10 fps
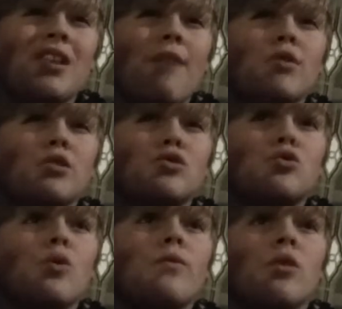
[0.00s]
thing that I've done
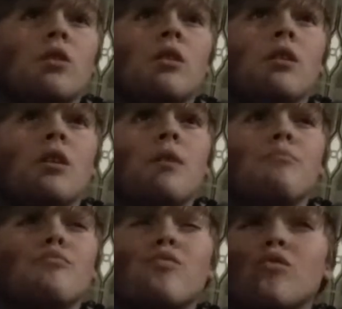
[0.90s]
so far, I'm
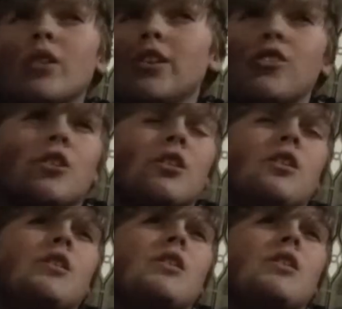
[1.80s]
pretty sure.